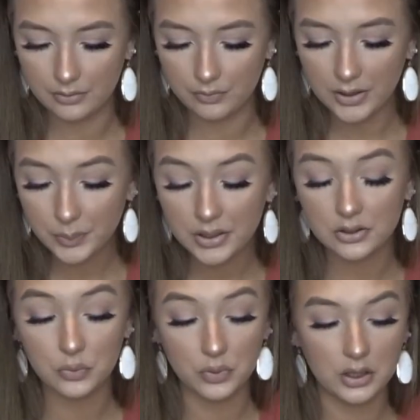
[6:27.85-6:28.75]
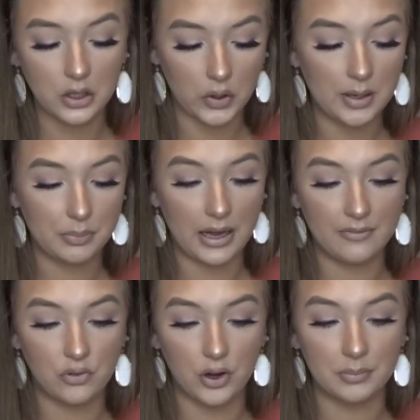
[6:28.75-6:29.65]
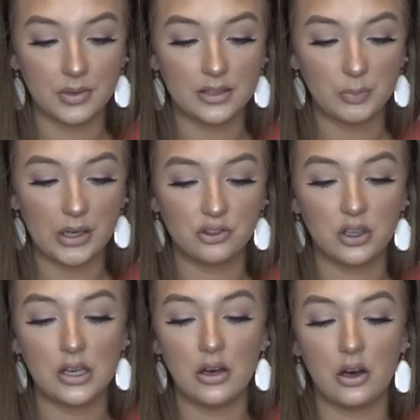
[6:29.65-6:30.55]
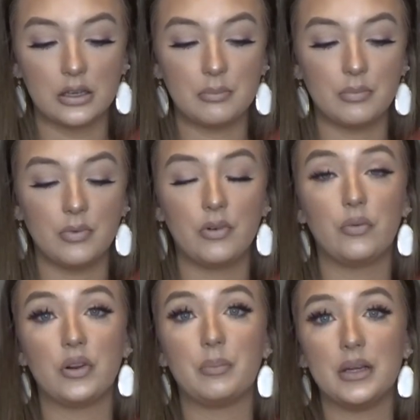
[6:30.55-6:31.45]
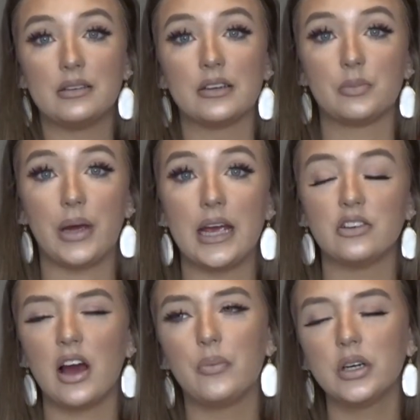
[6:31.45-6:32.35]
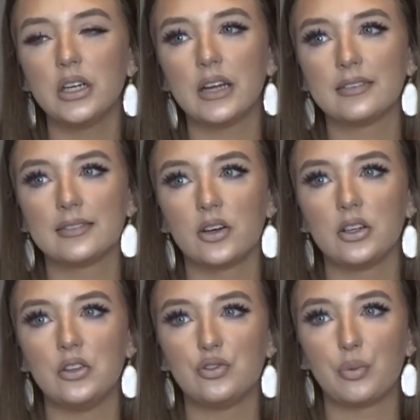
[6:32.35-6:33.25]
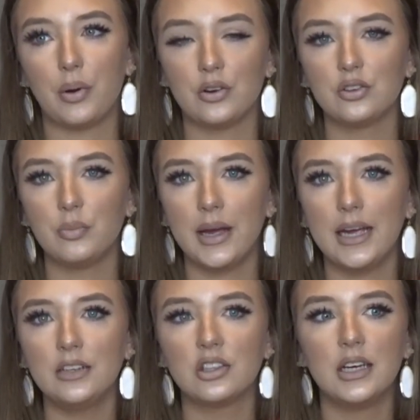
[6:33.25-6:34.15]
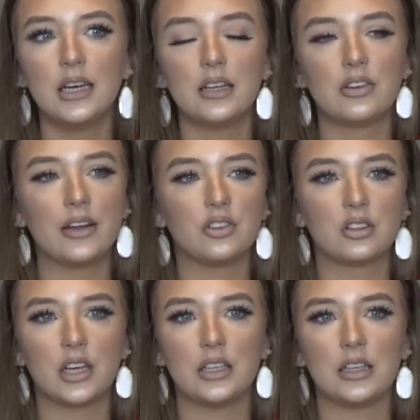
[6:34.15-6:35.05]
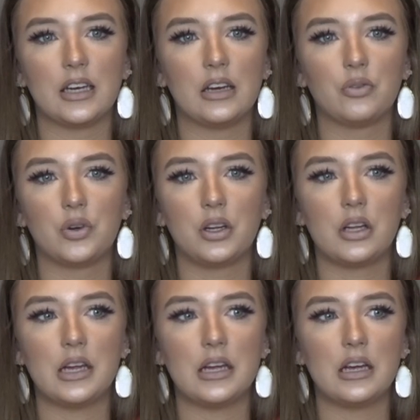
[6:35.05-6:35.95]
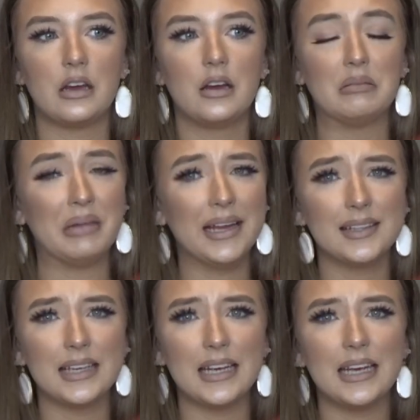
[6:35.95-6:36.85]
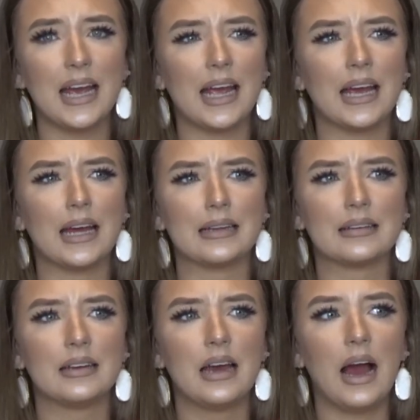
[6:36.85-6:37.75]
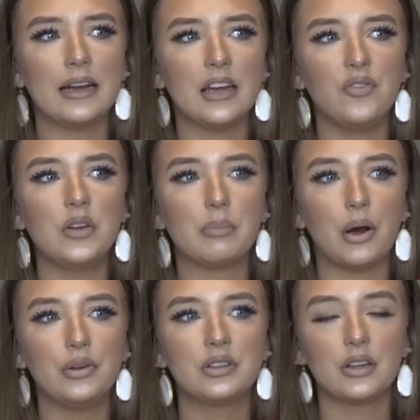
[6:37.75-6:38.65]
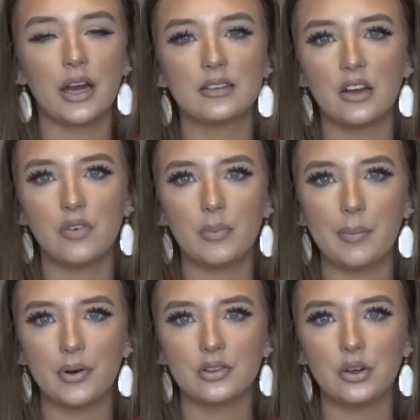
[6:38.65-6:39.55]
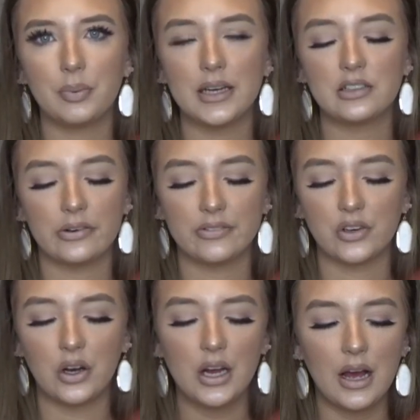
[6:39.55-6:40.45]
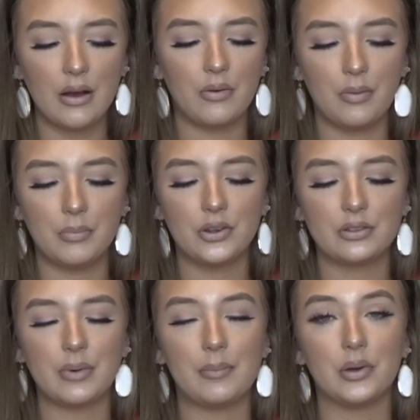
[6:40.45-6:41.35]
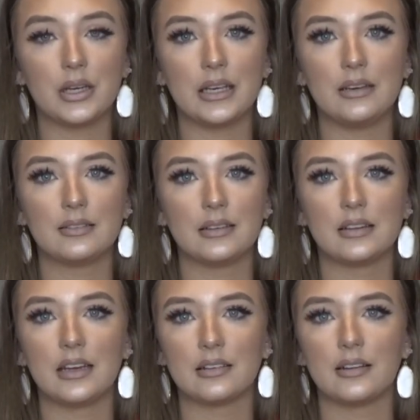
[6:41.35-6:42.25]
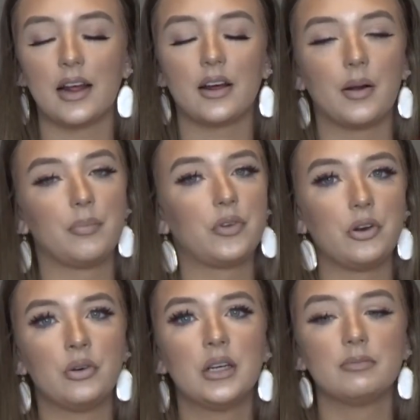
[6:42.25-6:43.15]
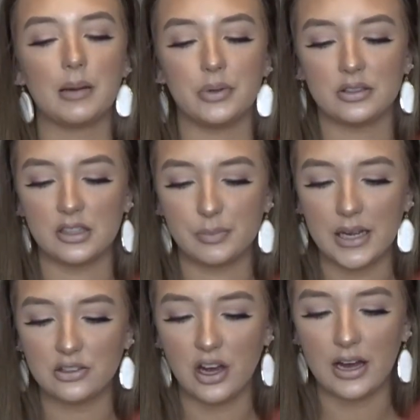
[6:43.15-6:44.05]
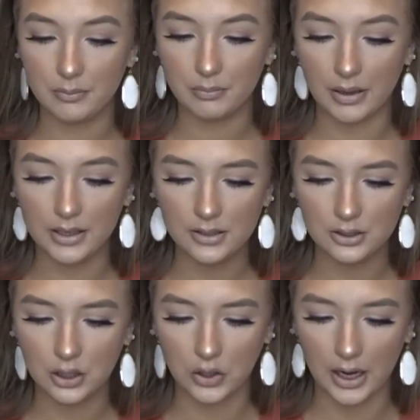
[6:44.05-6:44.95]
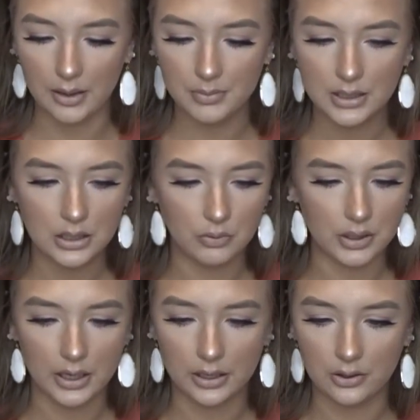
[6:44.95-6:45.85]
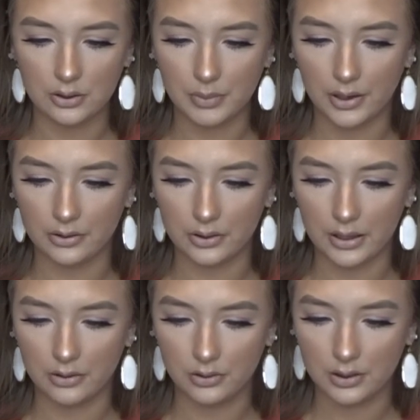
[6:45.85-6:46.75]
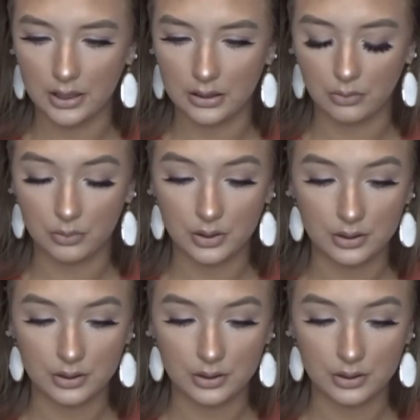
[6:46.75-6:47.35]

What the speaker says: Facebook is a really great platform, especially with a business page. I wouldn't necessarily use your personal page. That just can get really messy, and I definitely post a lot of stuff on my personal page. However, most of my bookings and things like that come through my business page. And my Instagram, we gotta go to my other account. Hello.